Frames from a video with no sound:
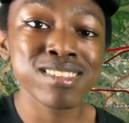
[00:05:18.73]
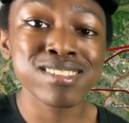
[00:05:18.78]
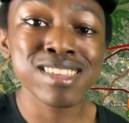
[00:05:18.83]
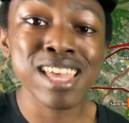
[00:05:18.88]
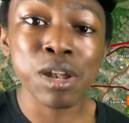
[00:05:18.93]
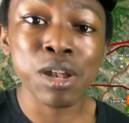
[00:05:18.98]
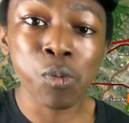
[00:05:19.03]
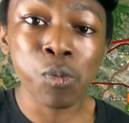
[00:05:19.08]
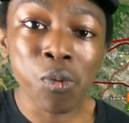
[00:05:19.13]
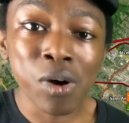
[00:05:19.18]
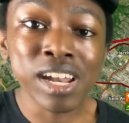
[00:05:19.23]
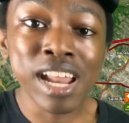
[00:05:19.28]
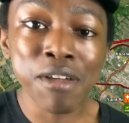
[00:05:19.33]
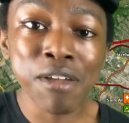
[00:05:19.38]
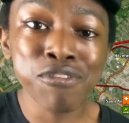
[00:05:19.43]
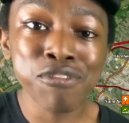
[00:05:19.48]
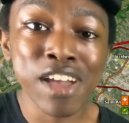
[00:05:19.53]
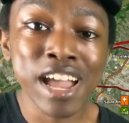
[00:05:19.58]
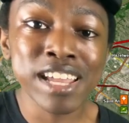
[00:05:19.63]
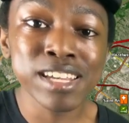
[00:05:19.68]
And what I
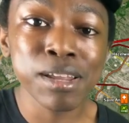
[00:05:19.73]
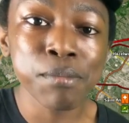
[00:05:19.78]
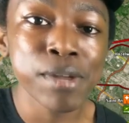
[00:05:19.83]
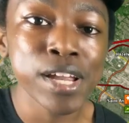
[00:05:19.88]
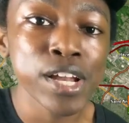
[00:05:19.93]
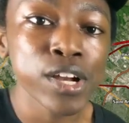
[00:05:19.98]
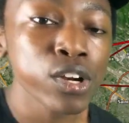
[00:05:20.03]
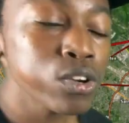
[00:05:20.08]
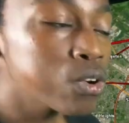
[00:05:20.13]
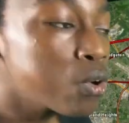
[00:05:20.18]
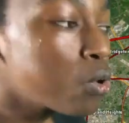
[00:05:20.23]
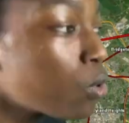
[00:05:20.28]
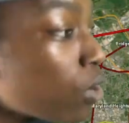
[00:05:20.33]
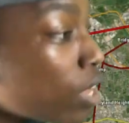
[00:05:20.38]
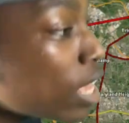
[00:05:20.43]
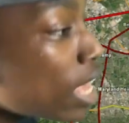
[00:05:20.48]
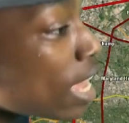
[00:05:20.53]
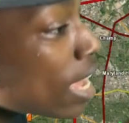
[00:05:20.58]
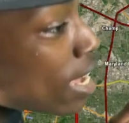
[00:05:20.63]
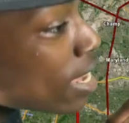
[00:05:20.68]
find a miracle
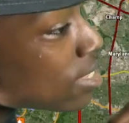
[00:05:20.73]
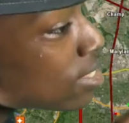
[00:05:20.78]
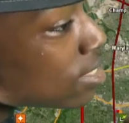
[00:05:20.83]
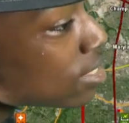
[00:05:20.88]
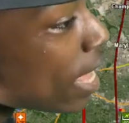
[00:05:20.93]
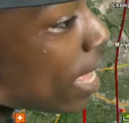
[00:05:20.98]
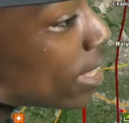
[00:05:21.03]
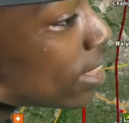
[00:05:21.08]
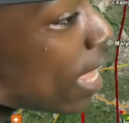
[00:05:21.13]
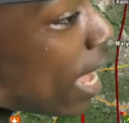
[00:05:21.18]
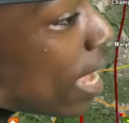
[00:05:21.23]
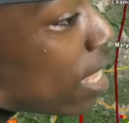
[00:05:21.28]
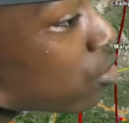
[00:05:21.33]
is that that